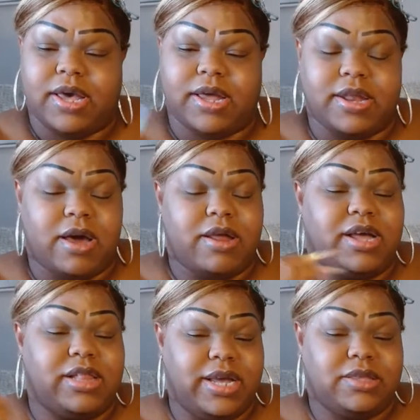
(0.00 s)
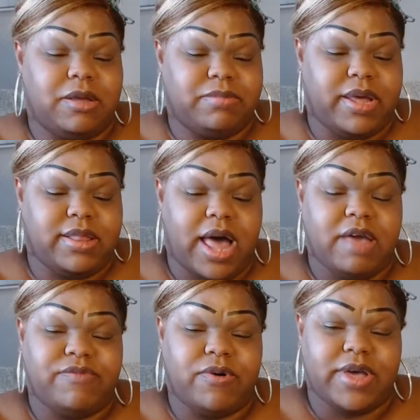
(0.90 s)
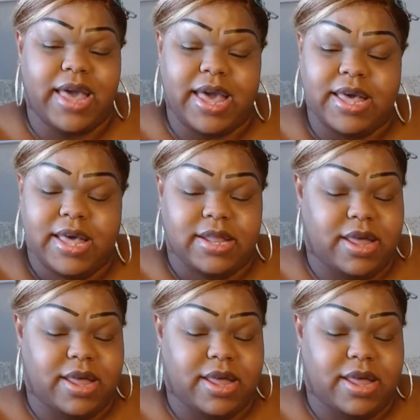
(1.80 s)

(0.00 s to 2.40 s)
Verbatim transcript: and now they cleaned up their life okay